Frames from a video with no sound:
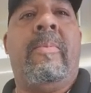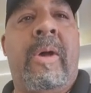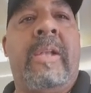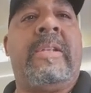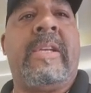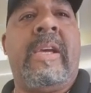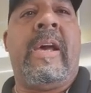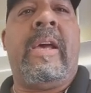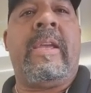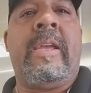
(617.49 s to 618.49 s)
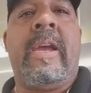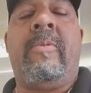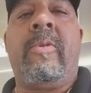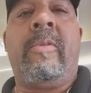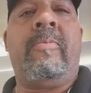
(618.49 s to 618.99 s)
But uh, yeah,
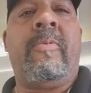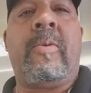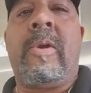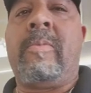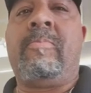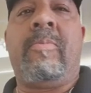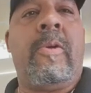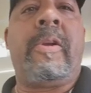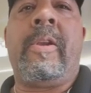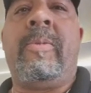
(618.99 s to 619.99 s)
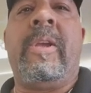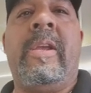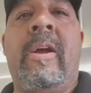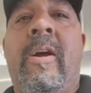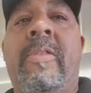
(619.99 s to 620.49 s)
we're we're we're going to
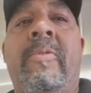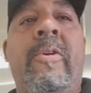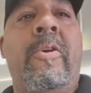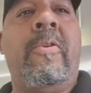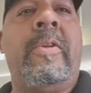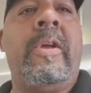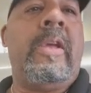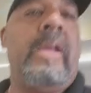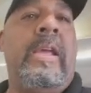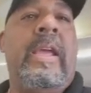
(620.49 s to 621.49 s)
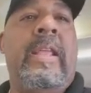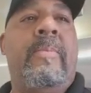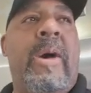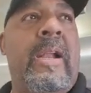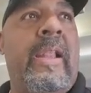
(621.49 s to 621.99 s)
be on the road in
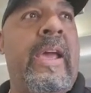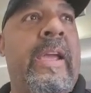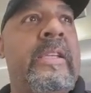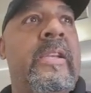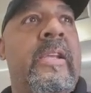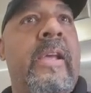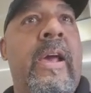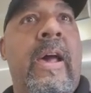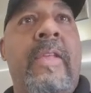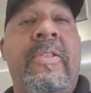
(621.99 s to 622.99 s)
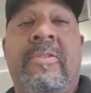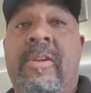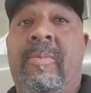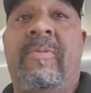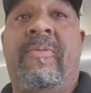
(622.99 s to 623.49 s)
the Model X. Uh, there's
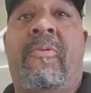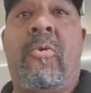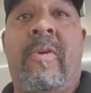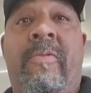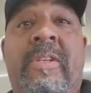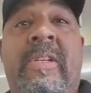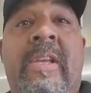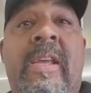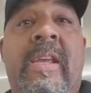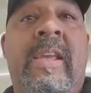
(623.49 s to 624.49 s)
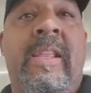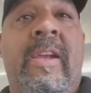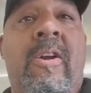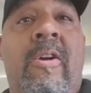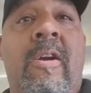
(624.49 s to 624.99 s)
going to be four of us in
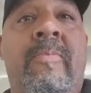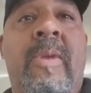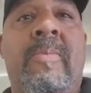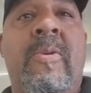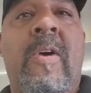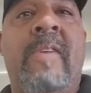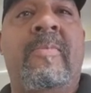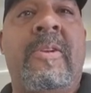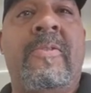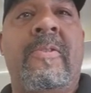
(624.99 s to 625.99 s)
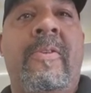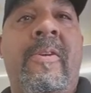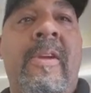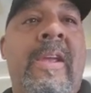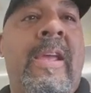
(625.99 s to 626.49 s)
the car. Me, my wife, my
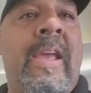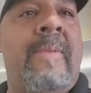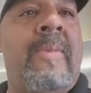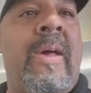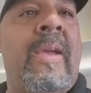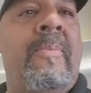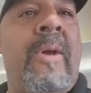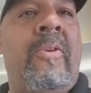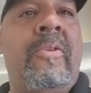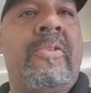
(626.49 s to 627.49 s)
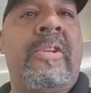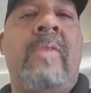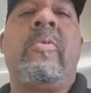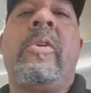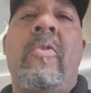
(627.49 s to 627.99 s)
daughter, and my my older
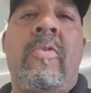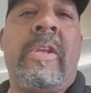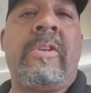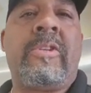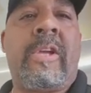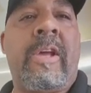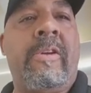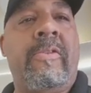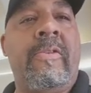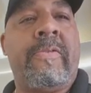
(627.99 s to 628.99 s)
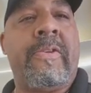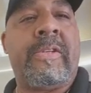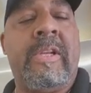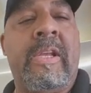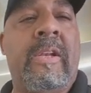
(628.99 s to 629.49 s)
son. We're going to Chicago
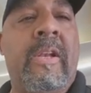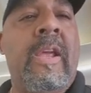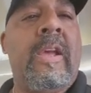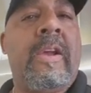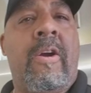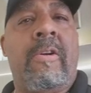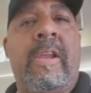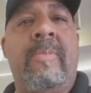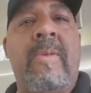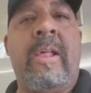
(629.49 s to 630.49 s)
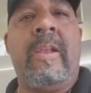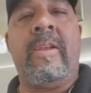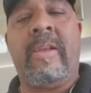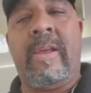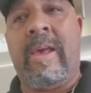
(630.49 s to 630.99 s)
University and Carnegie Mellon
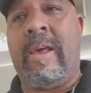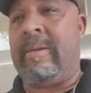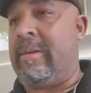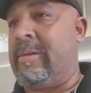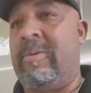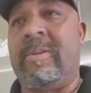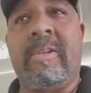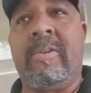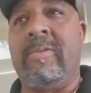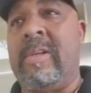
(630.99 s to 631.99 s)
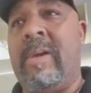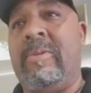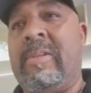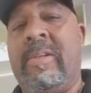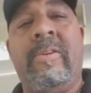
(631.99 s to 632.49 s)
because uh, he wants to do
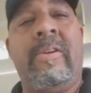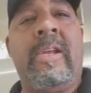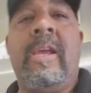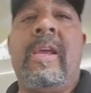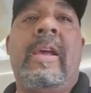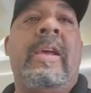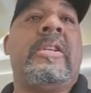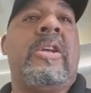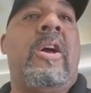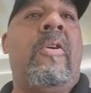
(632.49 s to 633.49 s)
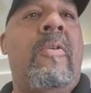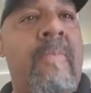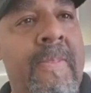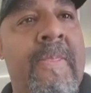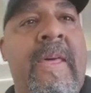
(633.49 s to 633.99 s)
cybersecurity. So
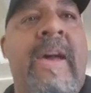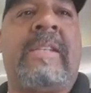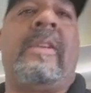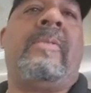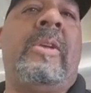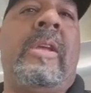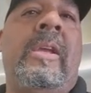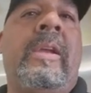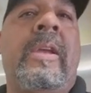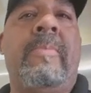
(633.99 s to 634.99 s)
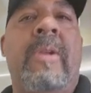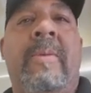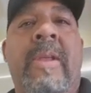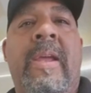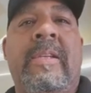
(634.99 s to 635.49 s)
that's going to be coming
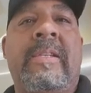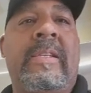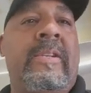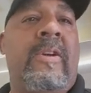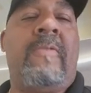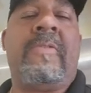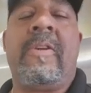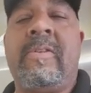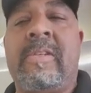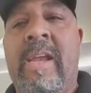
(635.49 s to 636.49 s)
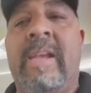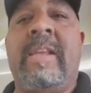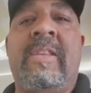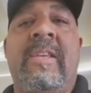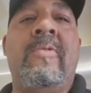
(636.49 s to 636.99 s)
up next. So if there's
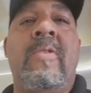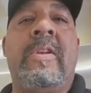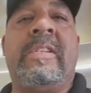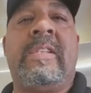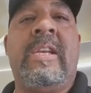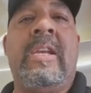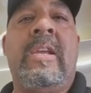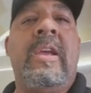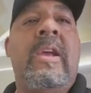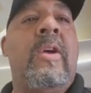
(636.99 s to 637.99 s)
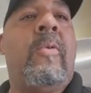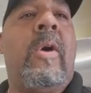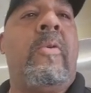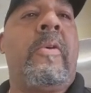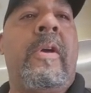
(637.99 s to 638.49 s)
anything you want to see
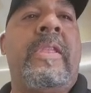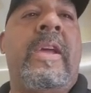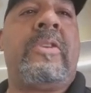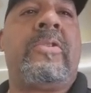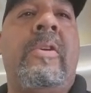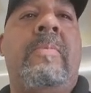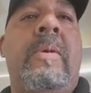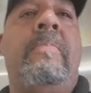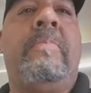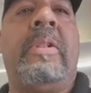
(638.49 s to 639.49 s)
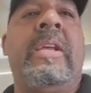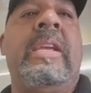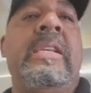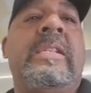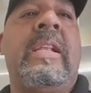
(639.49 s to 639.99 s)
while we're on that trip,
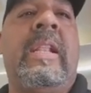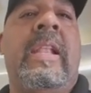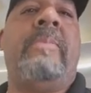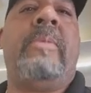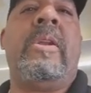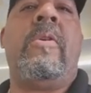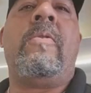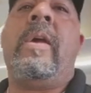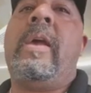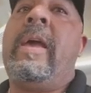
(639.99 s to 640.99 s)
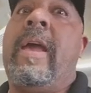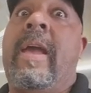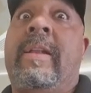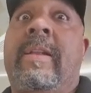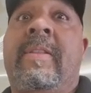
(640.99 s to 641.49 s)
please let me know.
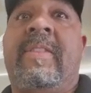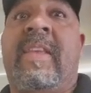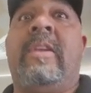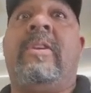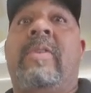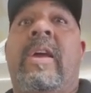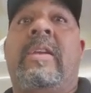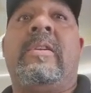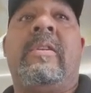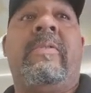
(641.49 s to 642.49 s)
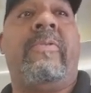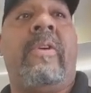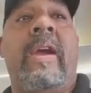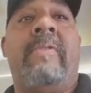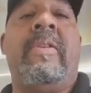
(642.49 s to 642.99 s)
And thank you guys
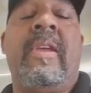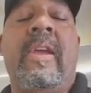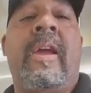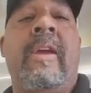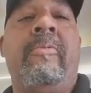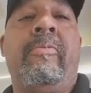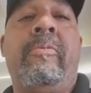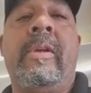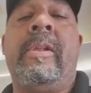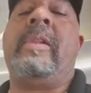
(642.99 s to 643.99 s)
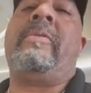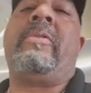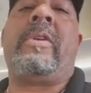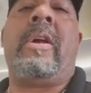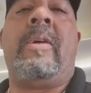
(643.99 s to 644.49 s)
for everything. I really love
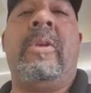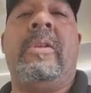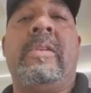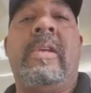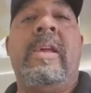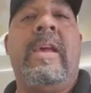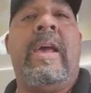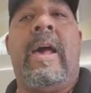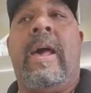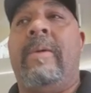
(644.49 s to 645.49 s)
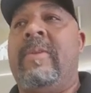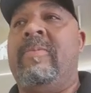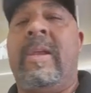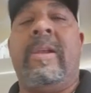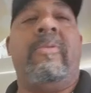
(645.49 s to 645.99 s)
your comments. Uh,
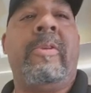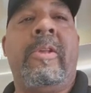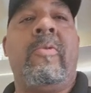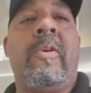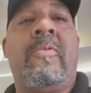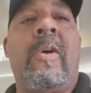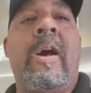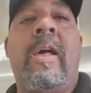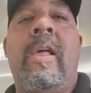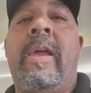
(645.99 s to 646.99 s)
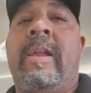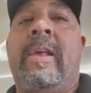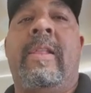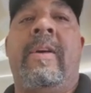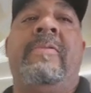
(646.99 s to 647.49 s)
you've made it really worthwhile, and
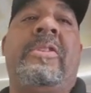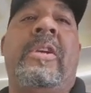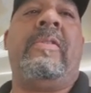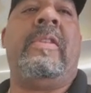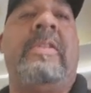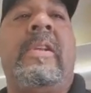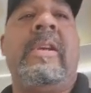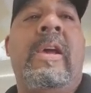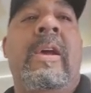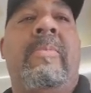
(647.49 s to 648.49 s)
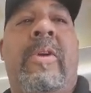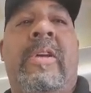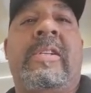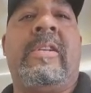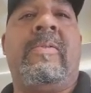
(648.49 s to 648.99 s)
I love sharing this
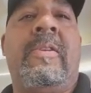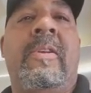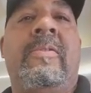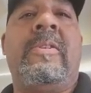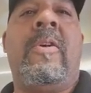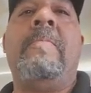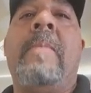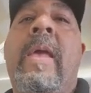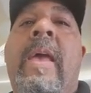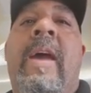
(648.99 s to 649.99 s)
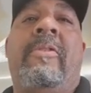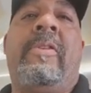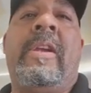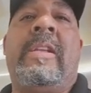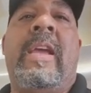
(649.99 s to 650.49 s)
process with you. So have a
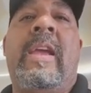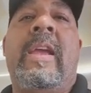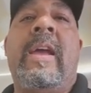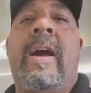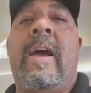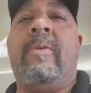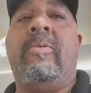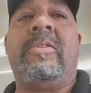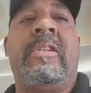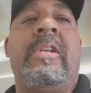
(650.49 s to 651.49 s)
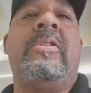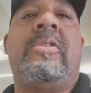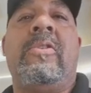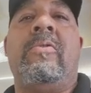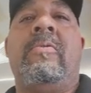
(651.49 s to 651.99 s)
great day. I will see you
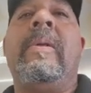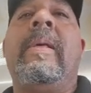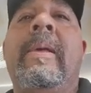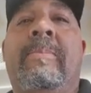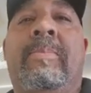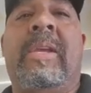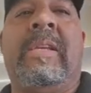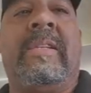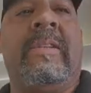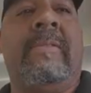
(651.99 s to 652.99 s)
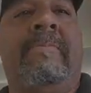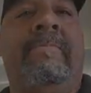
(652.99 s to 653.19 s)
soon. Peace.